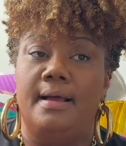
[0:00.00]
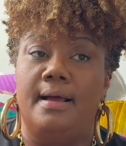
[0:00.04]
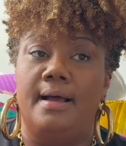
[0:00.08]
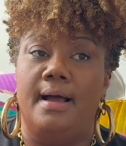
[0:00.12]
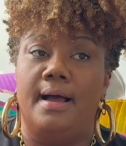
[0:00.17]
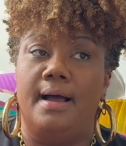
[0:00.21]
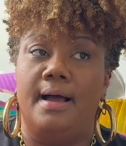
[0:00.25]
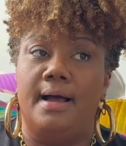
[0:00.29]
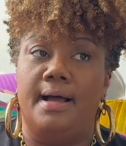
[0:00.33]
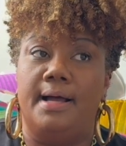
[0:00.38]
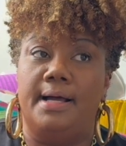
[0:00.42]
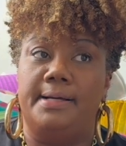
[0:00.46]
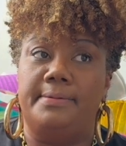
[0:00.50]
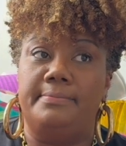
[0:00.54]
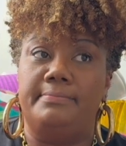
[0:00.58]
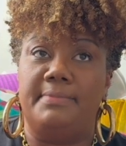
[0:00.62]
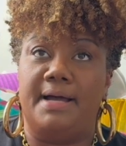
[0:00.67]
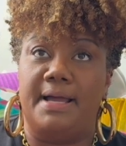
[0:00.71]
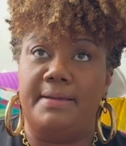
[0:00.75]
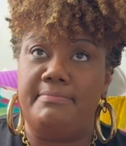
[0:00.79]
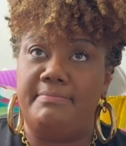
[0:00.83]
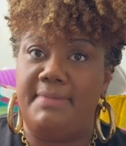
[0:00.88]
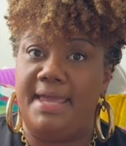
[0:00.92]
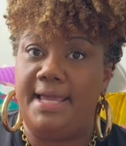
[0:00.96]

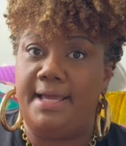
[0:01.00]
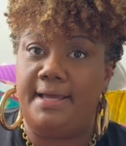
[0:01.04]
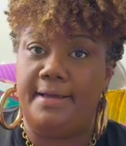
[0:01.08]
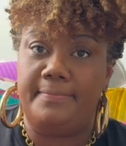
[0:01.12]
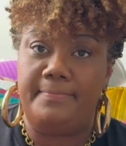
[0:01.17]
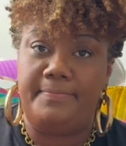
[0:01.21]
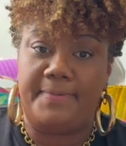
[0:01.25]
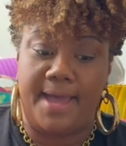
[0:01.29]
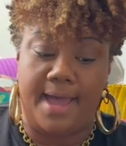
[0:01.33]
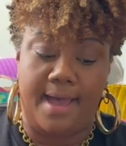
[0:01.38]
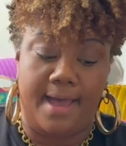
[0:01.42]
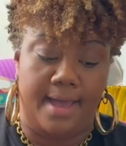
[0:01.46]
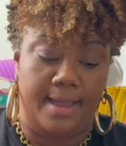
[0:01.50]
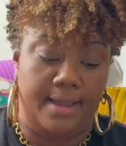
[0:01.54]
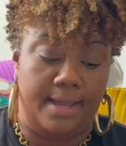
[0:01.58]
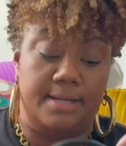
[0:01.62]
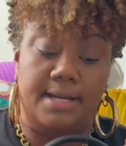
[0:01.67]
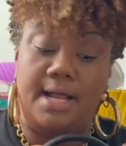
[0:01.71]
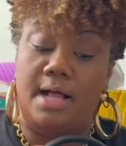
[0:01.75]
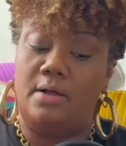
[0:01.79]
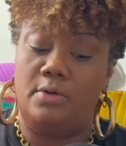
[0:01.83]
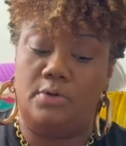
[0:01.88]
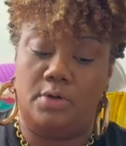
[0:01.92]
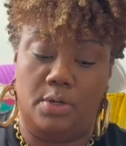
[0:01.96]
my makeup bag, and
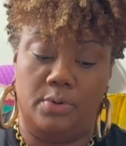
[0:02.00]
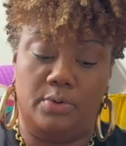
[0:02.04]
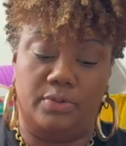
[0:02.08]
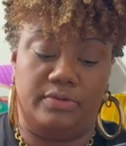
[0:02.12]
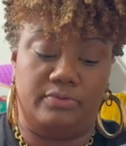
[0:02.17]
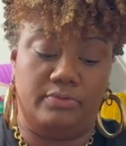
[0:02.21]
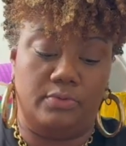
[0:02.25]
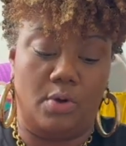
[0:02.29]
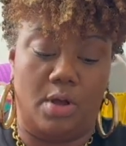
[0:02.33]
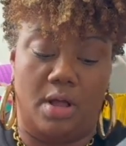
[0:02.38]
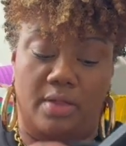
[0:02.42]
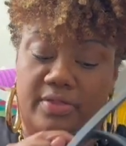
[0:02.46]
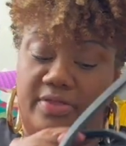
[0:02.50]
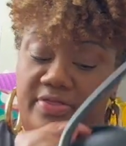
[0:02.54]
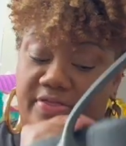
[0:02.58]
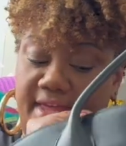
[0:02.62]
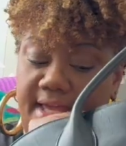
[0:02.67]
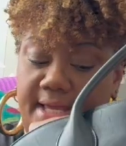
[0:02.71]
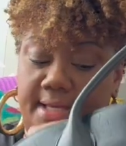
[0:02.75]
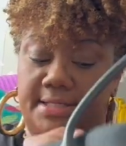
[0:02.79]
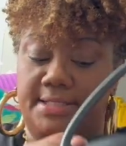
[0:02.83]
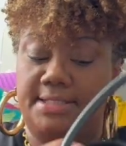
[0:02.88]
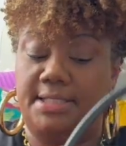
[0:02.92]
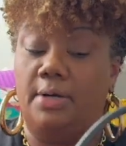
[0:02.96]
I'll go through all the
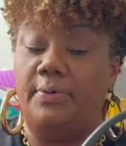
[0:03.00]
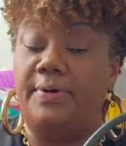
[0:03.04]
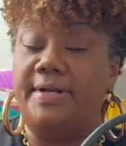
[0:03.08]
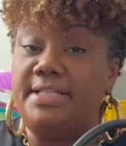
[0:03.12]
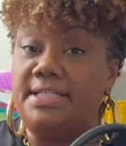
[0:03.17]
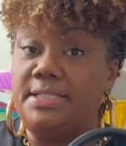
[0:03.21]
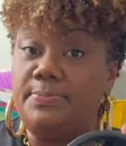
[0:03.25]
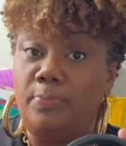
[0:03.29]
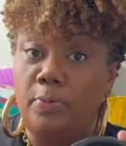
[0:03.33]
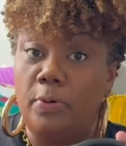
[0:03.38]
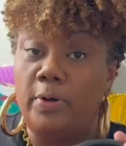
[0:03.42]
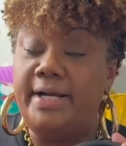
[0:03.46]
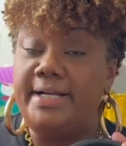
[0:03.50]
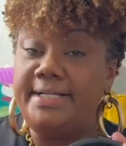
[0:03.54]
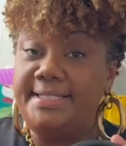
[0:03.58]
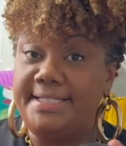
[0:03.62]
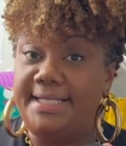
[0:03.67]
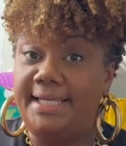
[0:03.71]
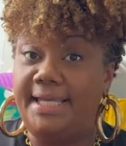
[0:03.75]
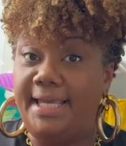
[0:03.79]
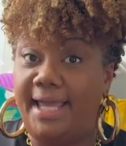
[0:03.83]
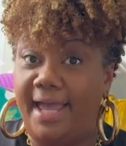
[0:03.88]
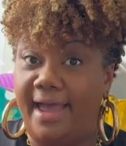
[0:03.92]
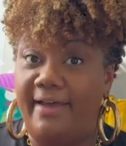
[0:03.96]
things. So it's
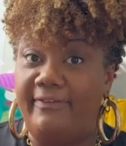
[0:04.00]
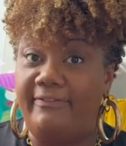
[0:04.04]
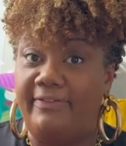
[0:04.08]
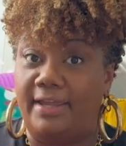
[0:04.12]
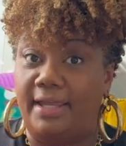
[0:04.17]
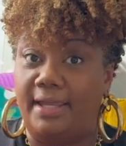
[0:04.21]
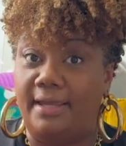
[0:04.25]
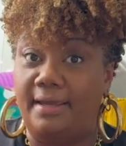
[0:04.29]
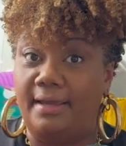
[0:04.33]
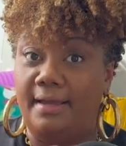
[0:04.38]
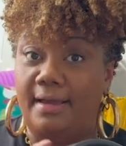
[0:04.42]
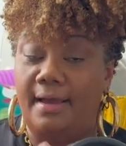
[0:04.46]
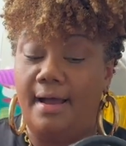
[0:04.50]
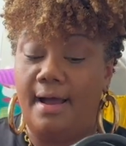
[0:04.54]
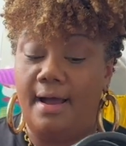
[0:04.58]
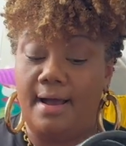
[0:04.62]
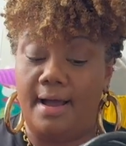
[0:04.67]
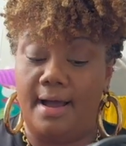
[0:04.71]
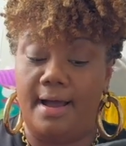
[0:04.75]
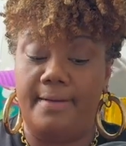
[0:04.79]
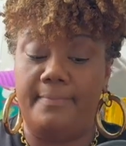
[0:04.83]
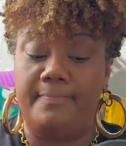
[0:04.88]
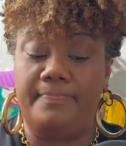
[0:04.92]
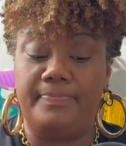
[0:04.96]
pretty heavy.
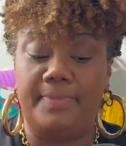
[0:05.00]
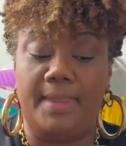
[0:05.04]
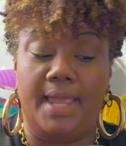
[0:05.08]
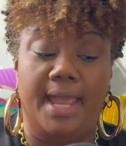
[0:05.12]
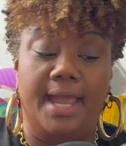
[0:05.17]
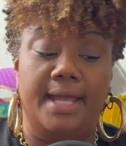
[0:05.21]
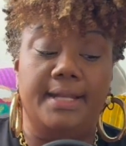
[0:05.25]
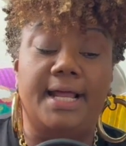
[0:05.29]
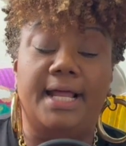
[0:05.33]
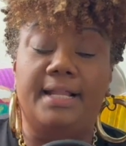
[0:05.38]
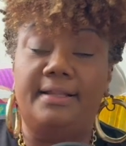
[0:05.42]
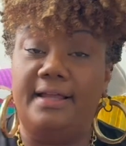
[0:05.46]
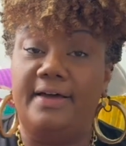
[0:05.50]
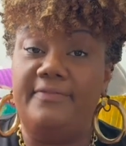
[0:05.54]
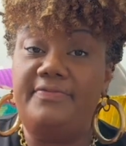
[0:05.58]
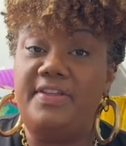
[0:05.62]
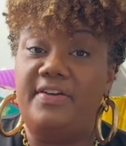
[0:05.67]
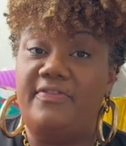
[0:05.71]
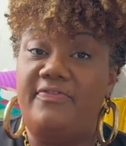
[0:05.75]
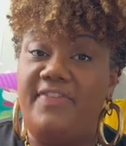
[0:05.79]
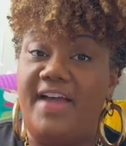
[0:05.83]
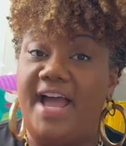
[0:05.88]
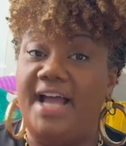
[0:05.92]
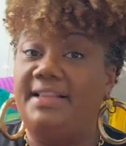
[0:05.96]
And I love
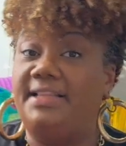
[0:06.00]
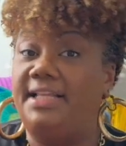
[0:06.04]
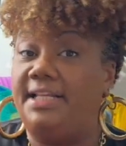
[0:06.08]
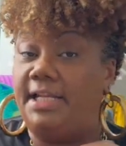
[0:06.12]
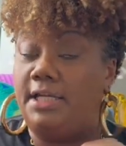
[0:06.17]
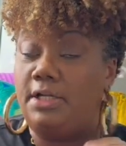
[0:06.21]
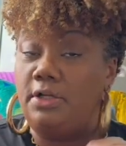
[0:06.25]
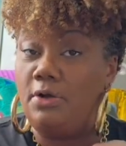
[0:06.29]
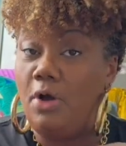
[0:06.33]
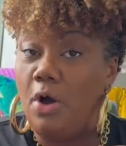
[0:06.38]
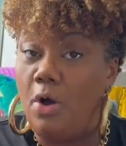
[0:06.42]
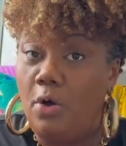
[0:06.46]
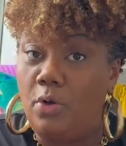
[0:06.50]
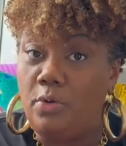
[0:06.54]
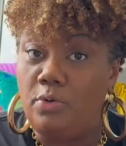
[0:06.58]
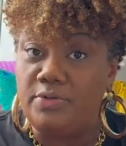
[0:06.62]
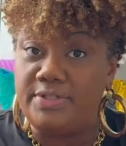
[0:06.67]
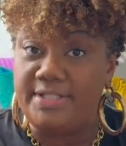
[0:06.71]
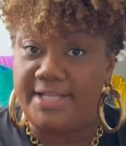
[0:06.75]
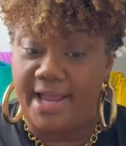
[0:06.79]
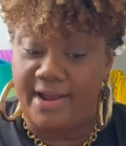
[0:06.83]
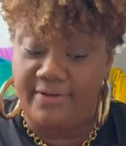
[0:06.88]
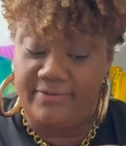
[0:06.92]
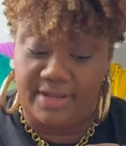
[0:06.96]
the fact that it
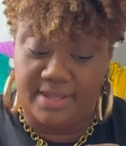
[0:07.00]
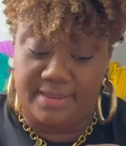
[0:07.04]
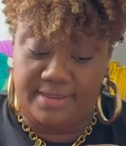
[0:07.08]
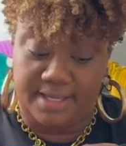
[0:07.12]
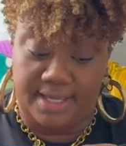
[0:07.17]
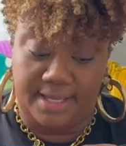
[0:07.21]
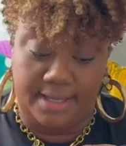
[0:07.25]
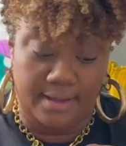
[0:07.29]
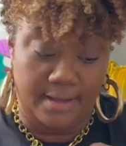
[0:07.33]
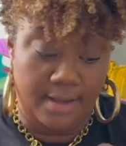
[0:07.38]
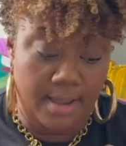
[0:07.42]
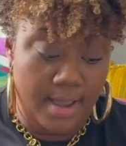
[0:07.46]
holds everything.